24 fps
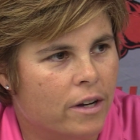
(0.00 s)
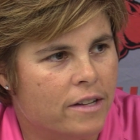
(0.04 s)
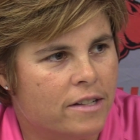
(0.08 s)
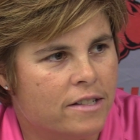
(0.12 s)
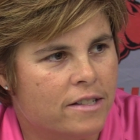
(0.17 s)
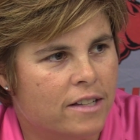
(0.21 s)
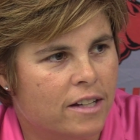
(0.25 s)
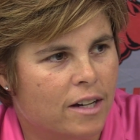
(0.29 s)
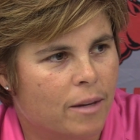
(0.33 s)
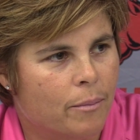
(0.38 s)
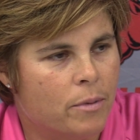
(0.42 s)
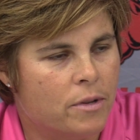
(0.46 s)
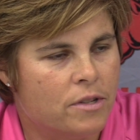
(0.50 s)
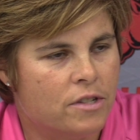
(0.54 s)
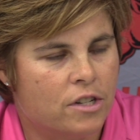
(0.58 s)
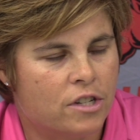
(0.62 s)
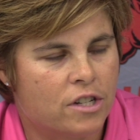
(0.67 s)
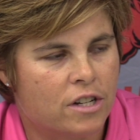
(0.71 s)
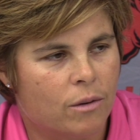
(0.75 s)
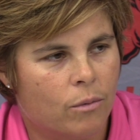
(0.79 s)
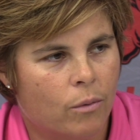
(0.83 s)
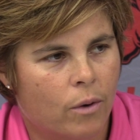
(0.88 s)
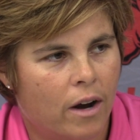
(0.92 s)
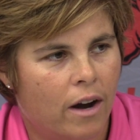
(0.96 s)
us in a
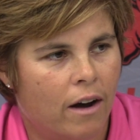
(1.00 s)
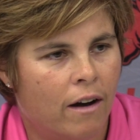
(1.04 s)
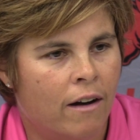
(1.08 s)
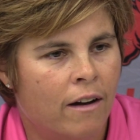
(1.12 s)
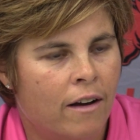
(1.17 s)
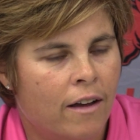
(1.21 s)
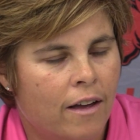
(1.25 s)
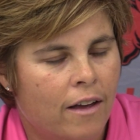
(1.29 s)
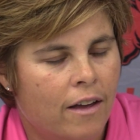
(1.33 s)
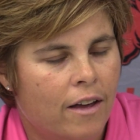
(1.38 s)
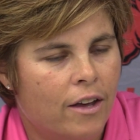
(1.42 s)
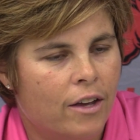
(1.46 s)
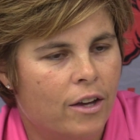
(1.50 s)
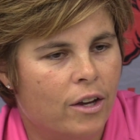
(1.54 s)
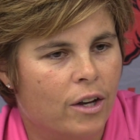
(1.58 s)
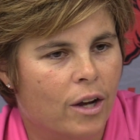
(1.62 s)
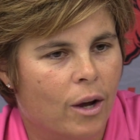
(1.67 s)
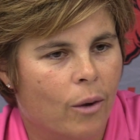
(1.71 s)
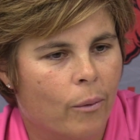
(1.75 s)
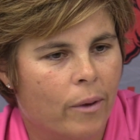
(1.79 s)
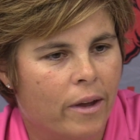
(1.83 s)
position where, you know,